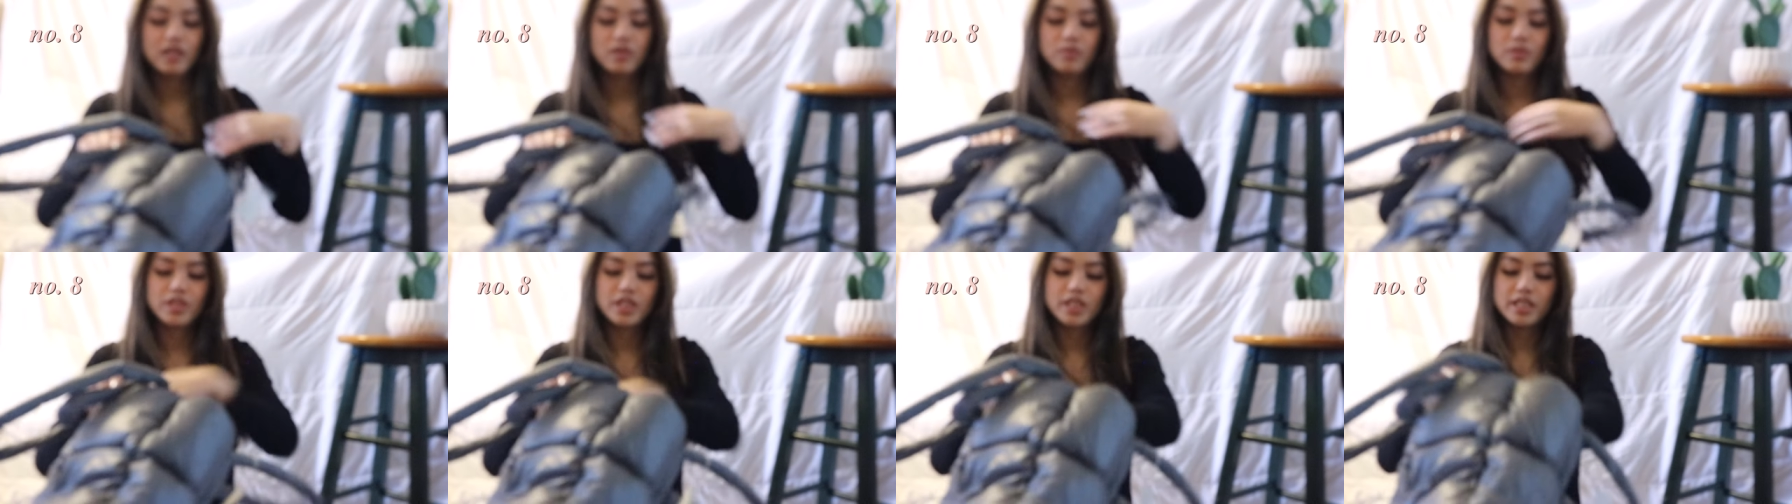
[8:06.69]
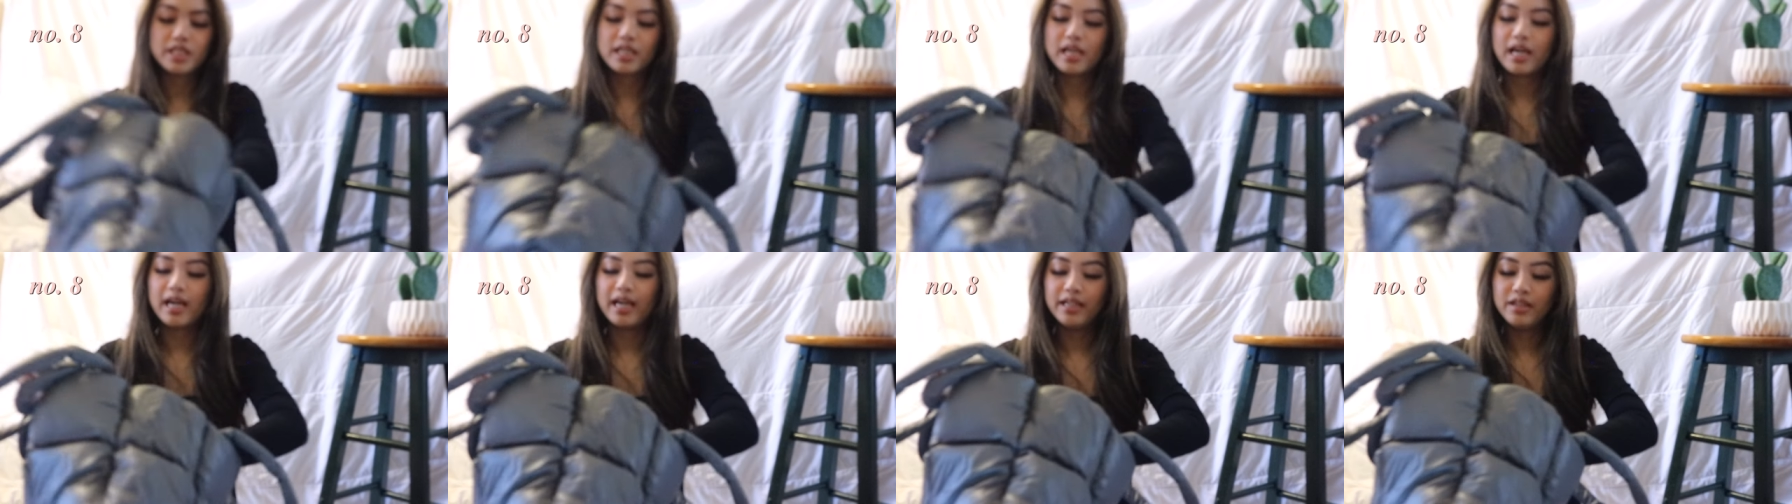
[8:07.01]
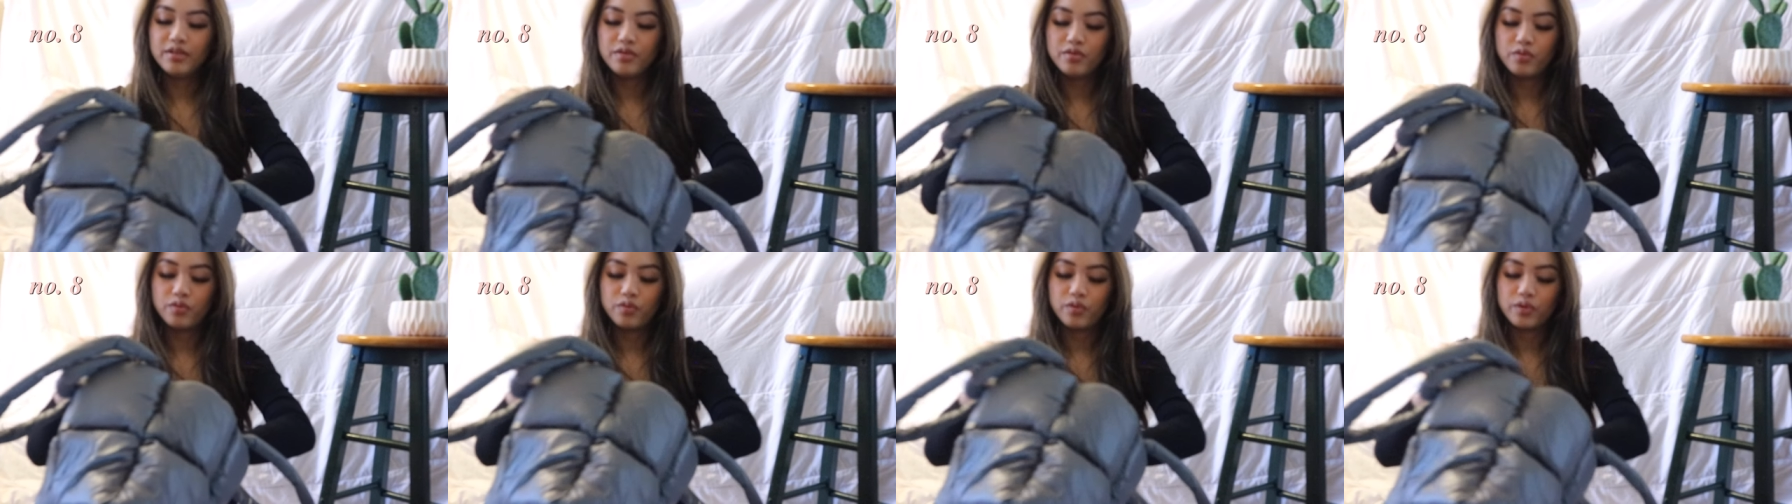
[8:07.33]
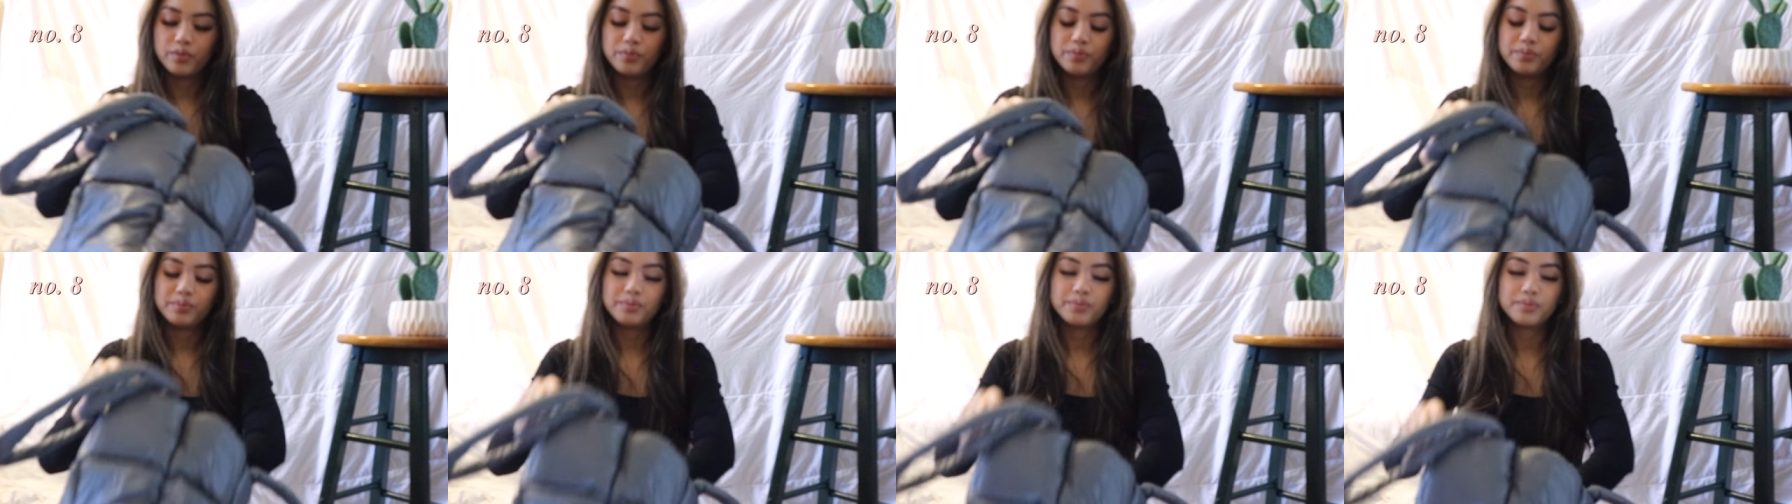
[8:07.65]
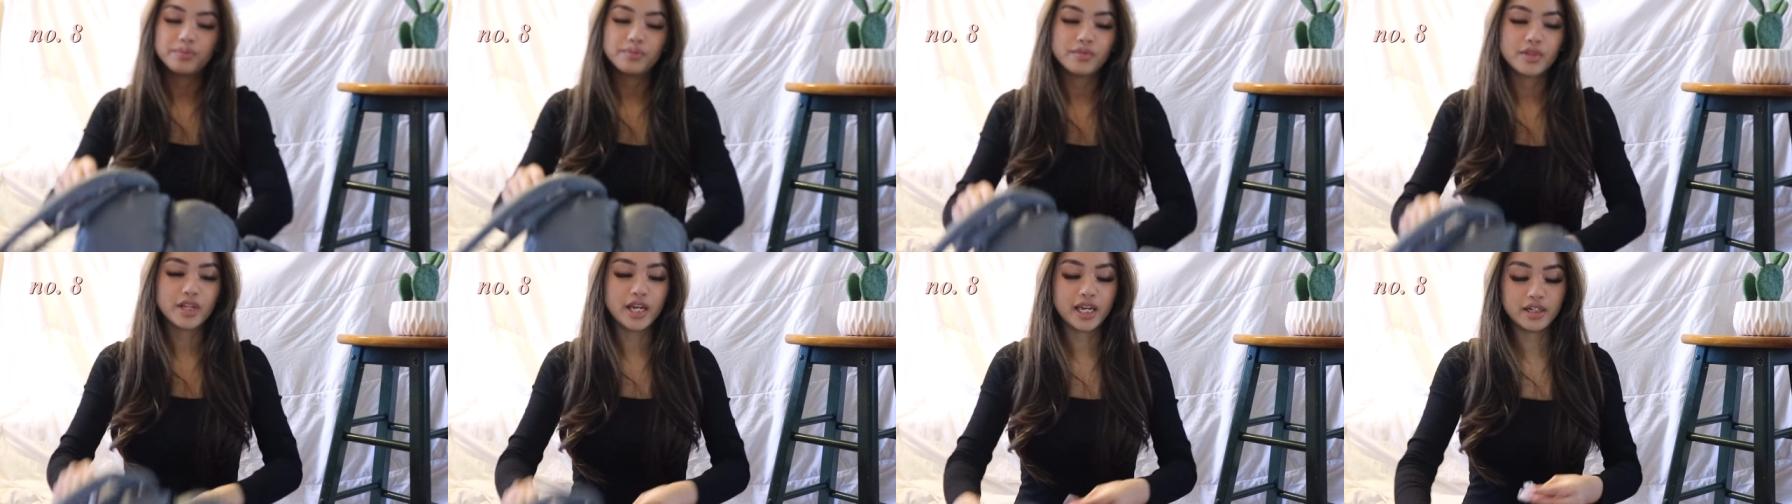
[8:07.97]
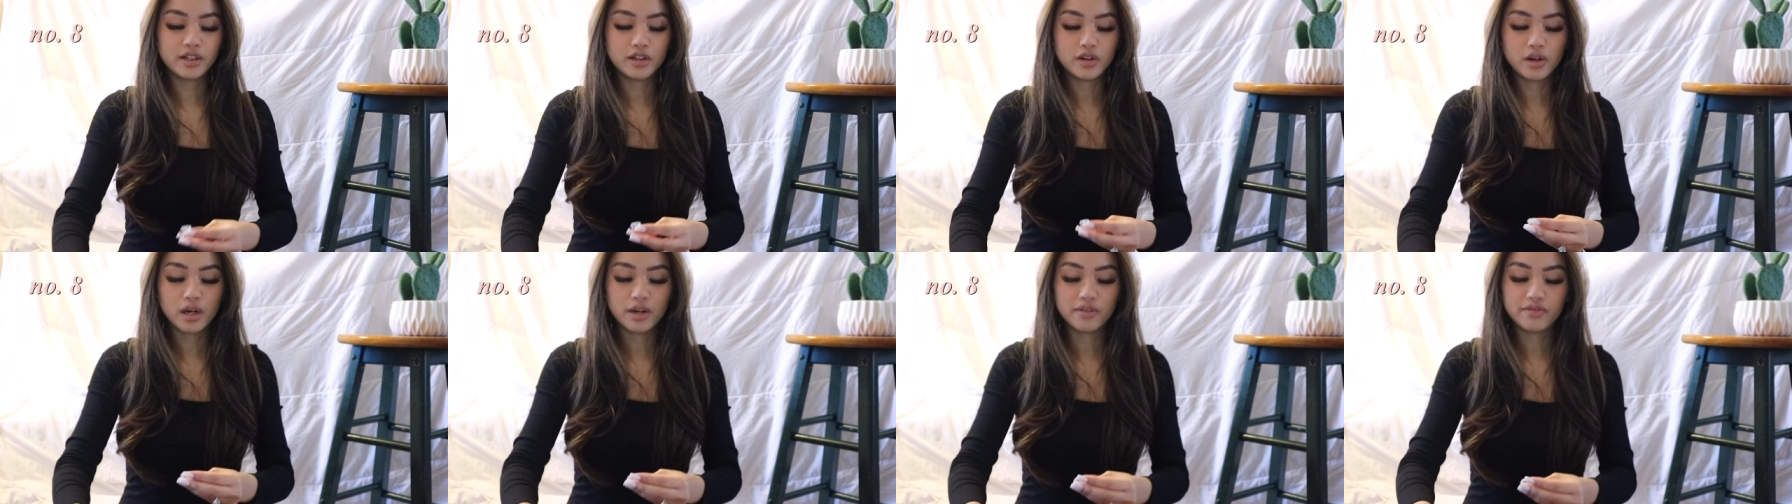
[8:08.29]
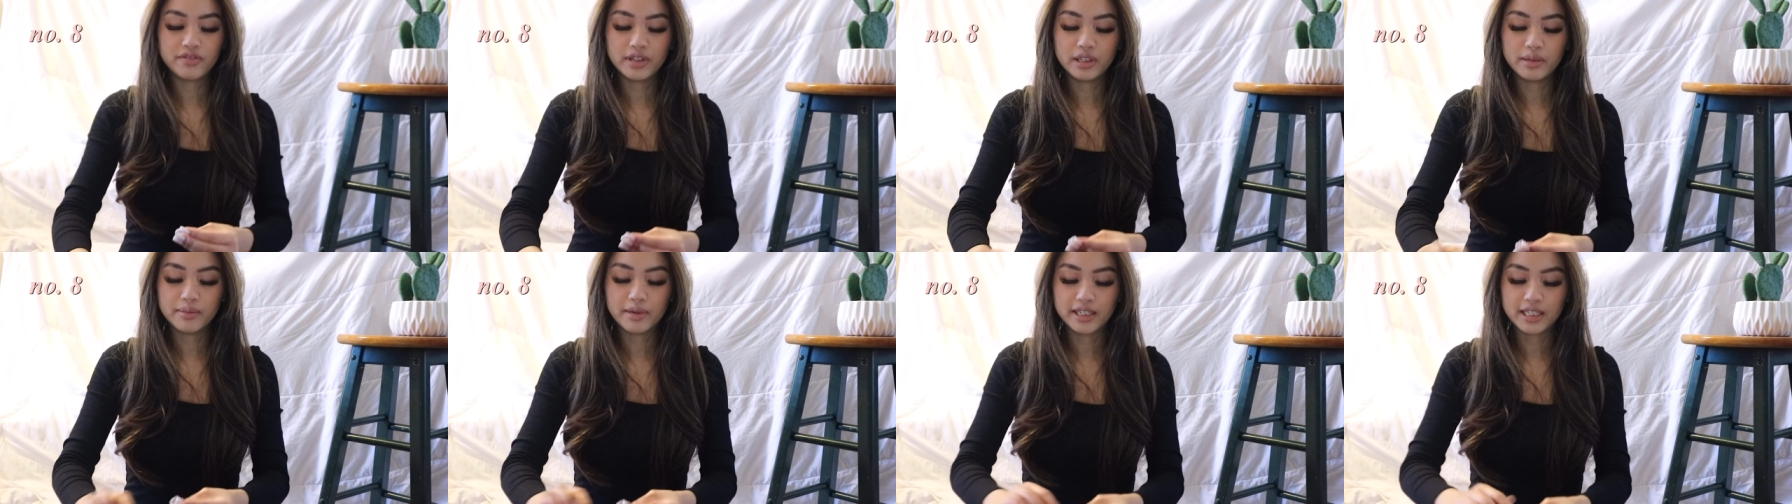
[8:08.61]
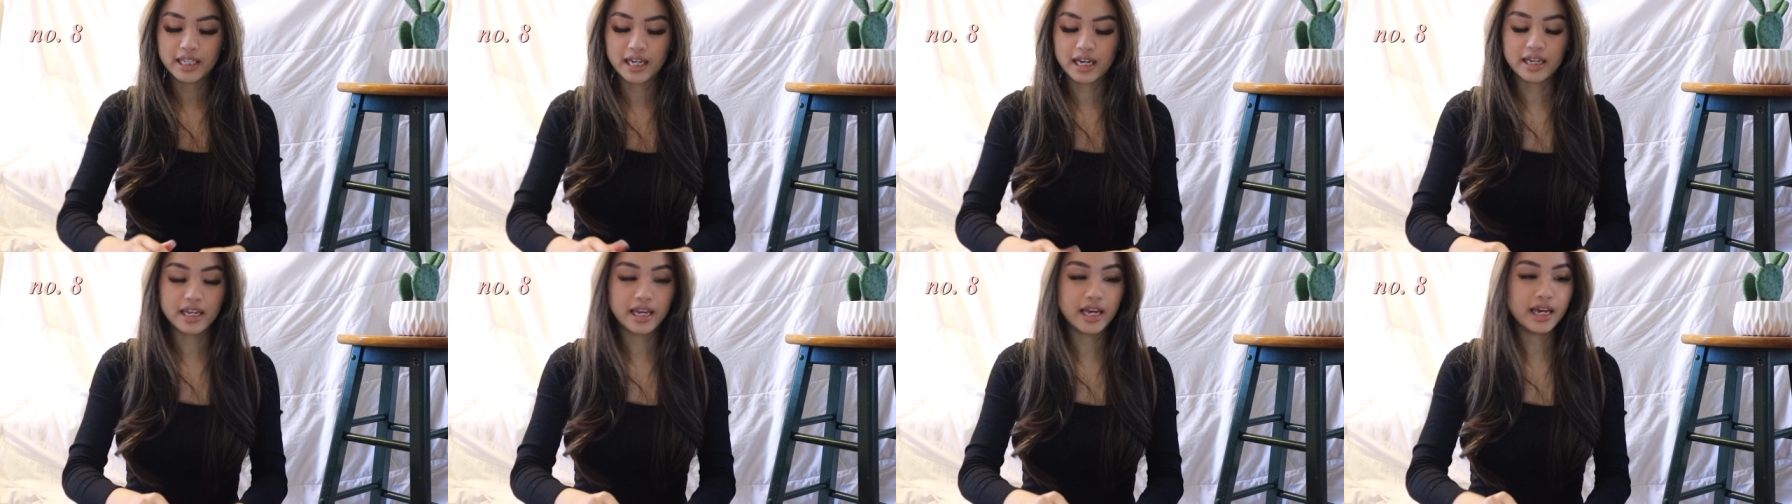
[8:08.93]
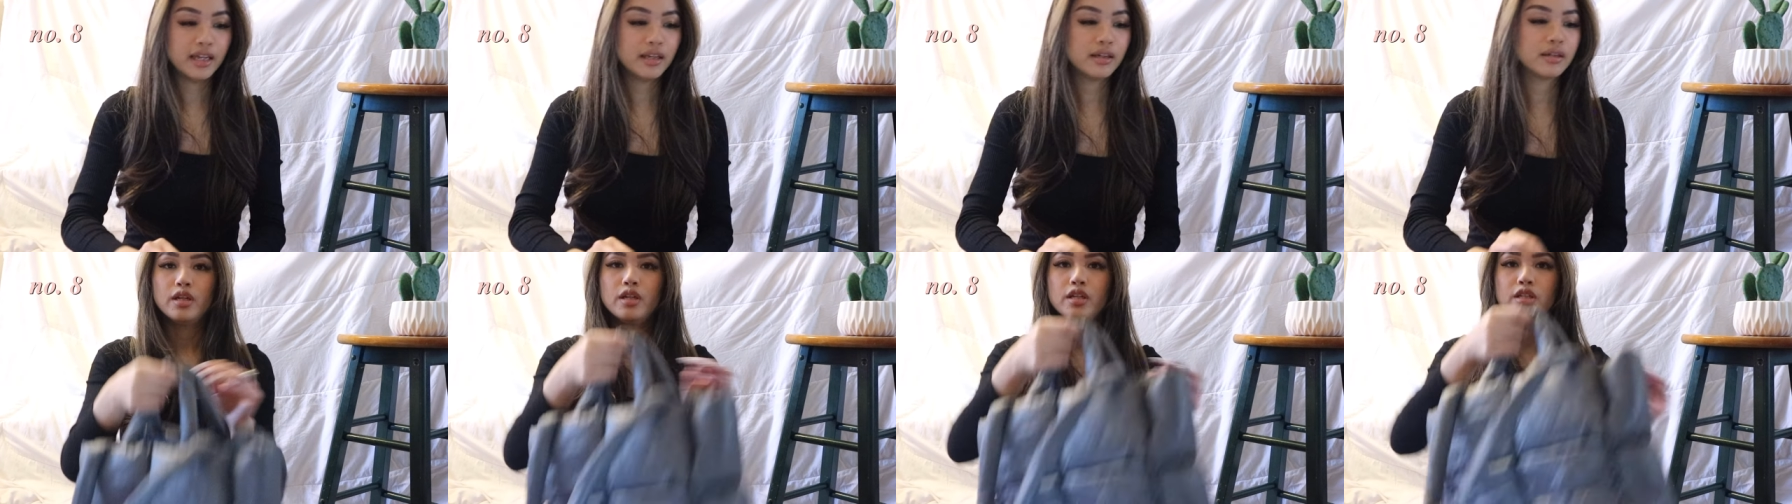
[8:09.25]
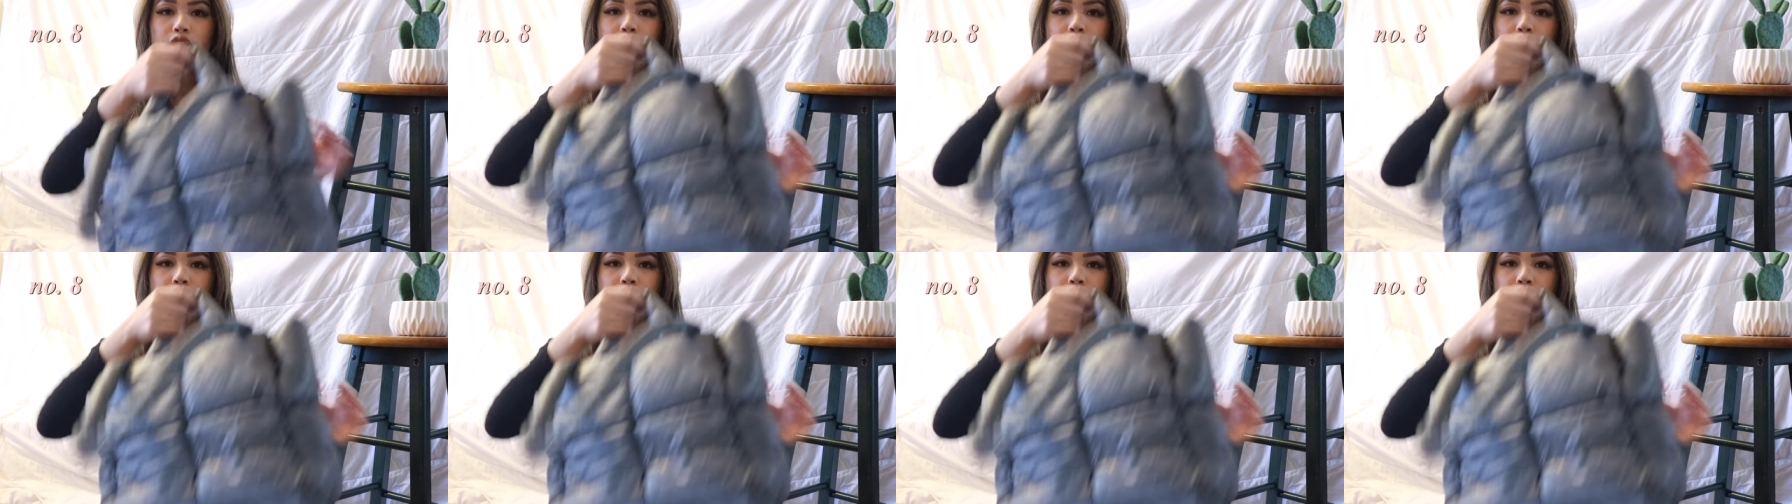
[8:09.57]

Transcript: which is kind of I don't know how I feel about that yet.